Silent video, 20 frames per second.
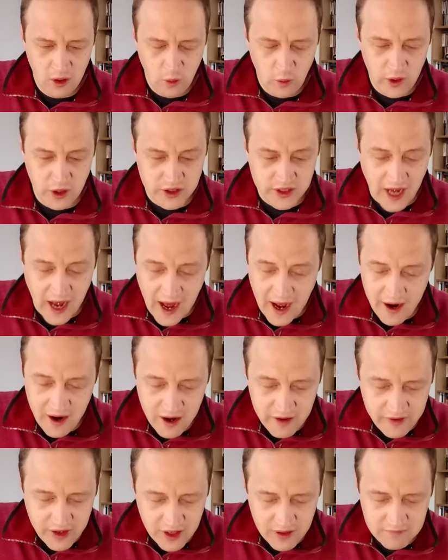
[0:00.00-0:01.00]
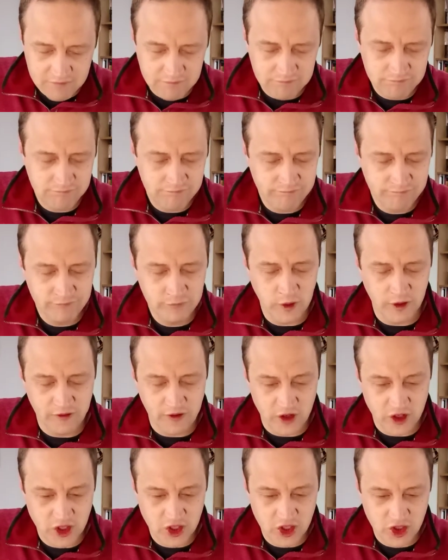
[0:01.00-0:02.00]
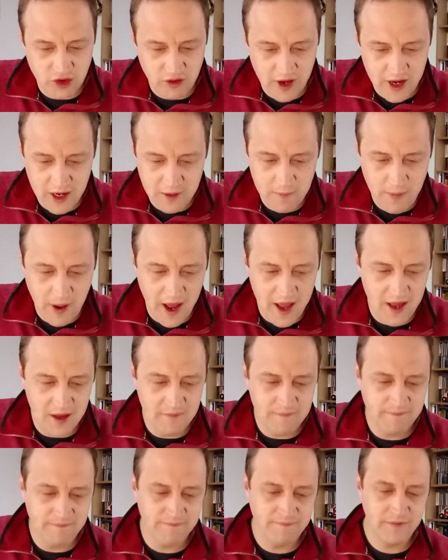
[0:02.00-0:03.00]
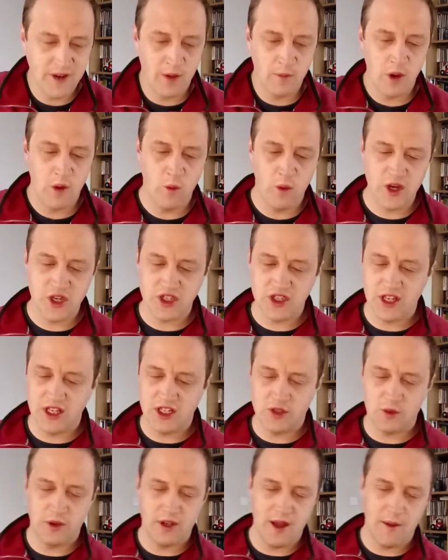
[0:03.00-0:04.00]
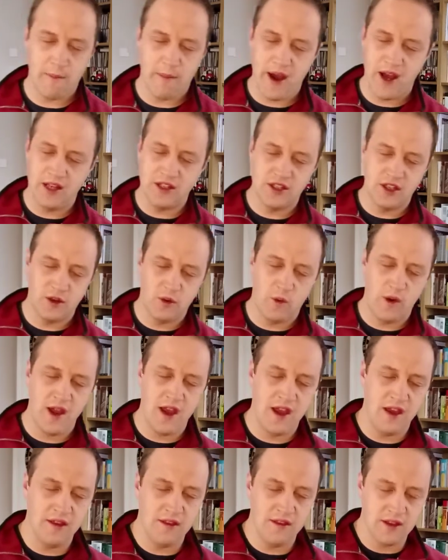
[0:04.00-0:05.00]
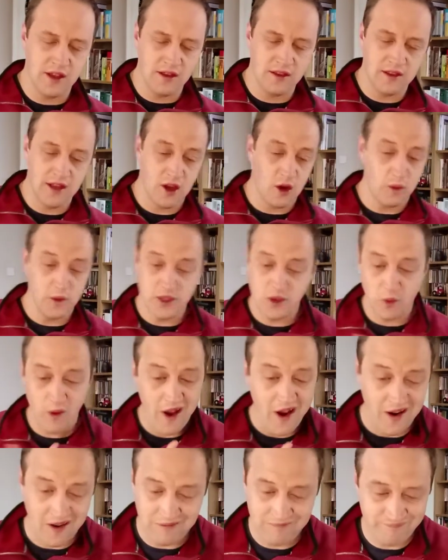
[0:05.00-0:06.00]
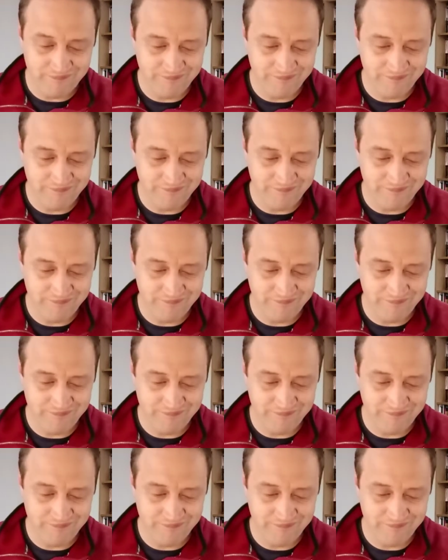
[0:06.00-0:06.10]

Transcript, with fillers: We're tired of it. We're frustrated by it, and we wish things would get back to the way that they always were.